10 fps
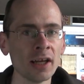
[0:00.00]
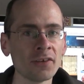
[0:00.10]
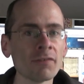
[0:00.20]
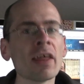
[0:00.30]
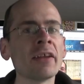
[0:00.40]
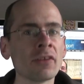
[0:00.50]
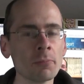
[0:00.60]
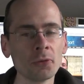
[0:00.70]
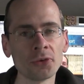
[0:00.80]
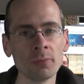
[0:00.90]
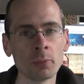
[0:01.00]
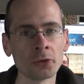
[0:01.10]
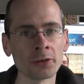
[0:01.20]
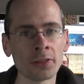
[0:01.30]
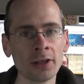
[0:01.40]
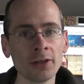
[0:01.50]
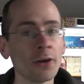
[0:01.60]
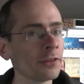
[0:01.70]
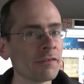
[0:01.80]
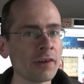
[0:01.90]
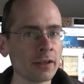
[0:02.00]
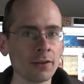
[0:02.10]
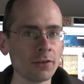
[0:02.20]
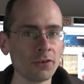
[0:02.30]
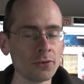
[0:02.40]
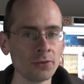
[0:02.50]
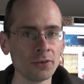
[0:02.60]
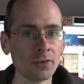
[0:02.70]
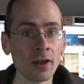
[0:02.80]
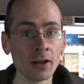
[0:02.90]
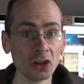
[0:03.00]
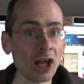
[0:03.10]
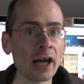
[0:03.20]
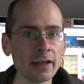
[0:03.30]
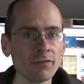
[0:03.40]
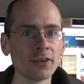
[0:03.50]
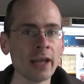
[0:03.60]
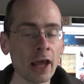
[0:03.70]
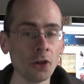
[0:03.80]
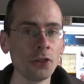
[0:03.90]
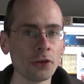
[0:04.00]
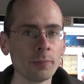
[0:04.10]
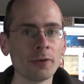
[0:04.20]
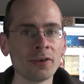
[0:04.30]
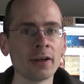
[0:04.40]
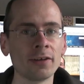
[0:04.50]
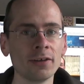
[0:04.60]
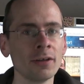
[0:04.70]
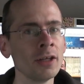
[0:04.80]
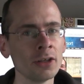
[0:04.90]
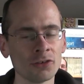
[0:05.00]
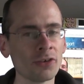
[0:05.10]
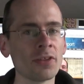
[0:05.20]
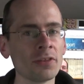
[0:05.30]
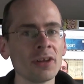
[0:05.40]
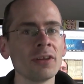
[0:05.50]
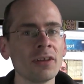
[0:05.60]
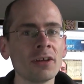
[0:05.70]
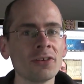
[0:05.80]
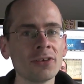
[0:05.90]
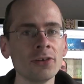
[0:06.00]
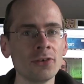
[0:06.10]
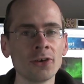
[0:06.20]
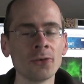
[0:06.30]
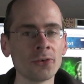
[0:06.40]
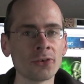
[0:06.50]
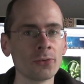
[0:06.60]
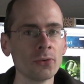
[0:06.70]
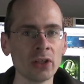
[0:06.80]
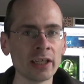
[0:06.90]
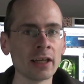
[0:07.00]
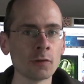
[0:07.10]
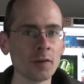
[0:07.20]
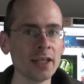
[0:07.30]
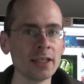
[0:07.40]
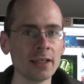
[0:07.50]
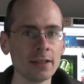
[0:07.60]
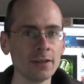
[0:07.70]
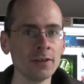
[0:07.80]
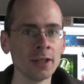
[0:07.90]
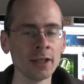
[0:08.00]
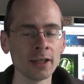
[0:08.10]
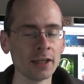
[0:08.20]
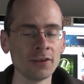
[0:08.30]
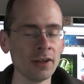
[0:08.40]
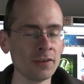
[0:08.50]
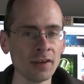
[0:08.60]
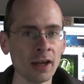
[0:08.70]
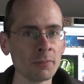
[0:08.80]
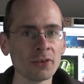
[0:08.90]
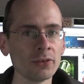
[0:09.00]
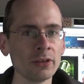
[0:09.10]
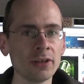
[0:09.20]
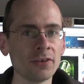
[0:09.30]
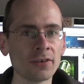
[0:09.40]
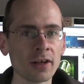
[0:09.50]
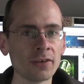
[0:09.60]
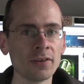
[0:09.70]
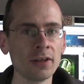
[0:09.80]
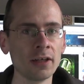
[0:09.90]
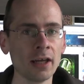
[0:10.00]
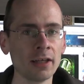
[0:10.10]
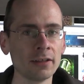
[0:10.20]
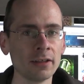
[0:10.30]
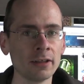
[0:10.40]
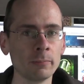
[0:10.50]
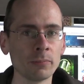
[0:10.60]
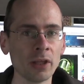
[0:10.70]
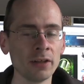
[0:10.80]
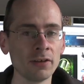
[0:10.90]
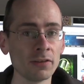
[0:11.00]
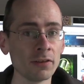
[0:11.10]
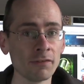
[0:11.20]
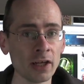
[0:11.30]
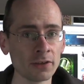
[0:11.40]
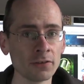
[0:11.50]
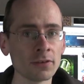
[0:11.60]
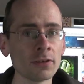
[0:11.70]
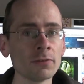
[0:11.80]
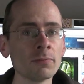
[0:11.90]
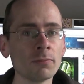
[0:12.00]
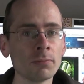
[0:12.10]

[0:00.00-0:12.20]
as if that's the most important thing. Not the fact that the students' lives and health are protected, just that they continue to go to school and get irradiated. It's absolutely disgusting, and the fact that the